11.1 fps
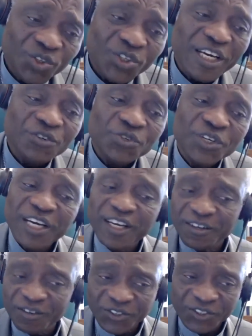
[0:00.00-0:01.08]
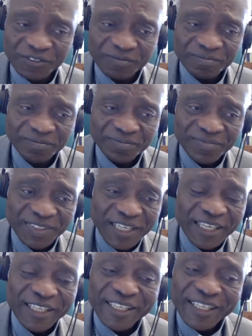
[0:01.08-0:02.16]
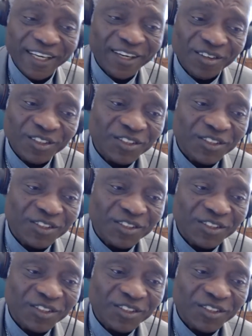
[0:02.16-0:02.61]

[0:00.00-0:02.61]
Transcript: get to chaos. And in chaos,